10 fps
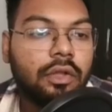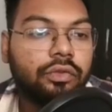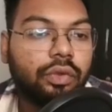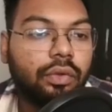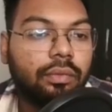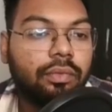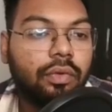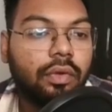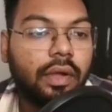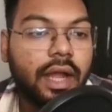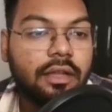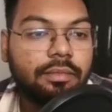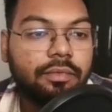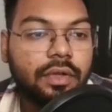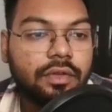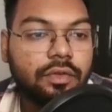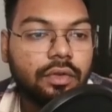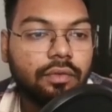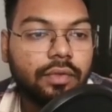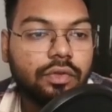So RASP
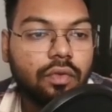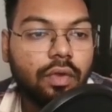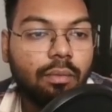first of